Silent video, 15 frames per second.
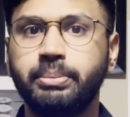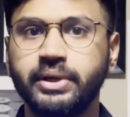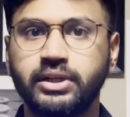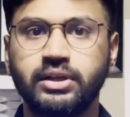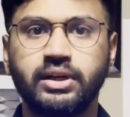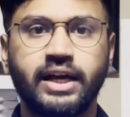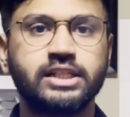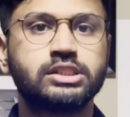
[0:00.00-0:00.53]

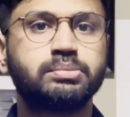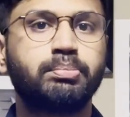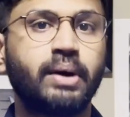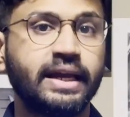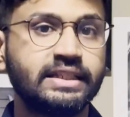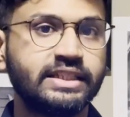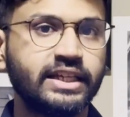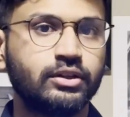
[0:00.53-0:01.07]
bitter, and
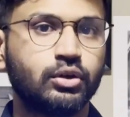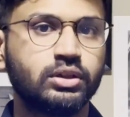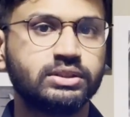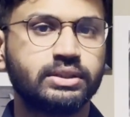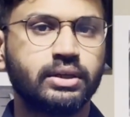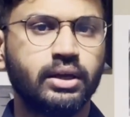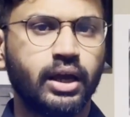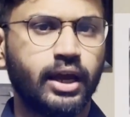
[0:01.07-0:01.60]
spicy
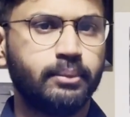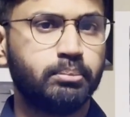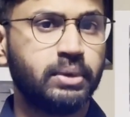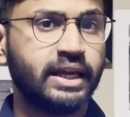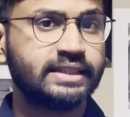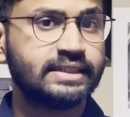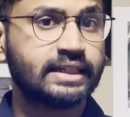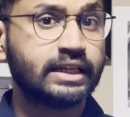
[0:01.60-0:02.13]
notes and
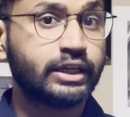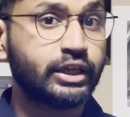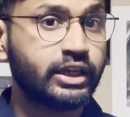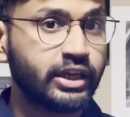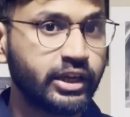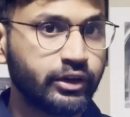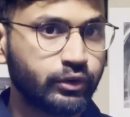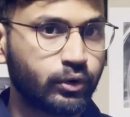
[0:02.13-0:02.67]
plays a
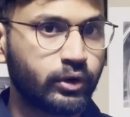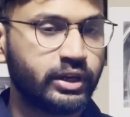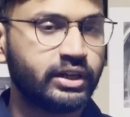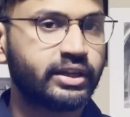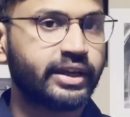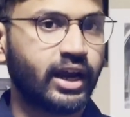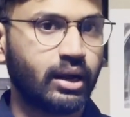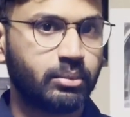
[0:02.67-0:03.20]
key role in
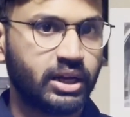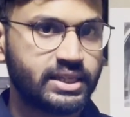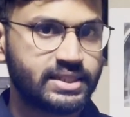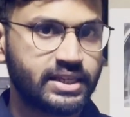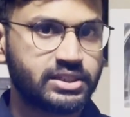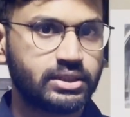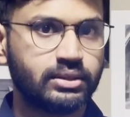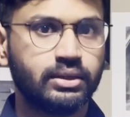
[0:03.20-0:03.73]

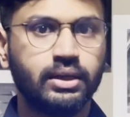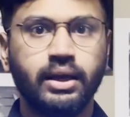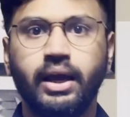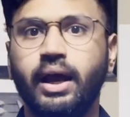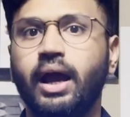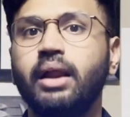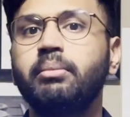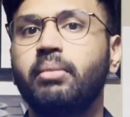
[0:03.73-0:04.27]
caramelization
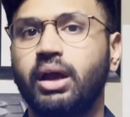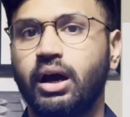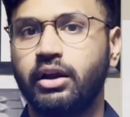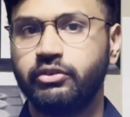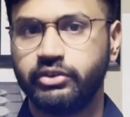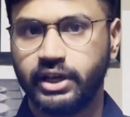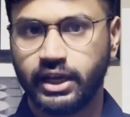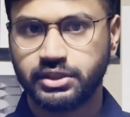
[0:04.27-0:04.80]
and
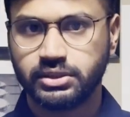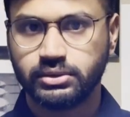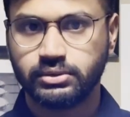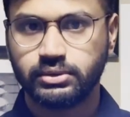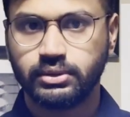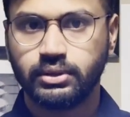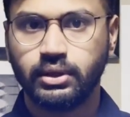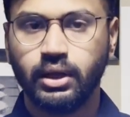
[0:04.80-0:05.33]
Maillard
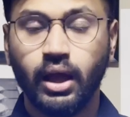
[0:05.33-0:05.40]
reactions.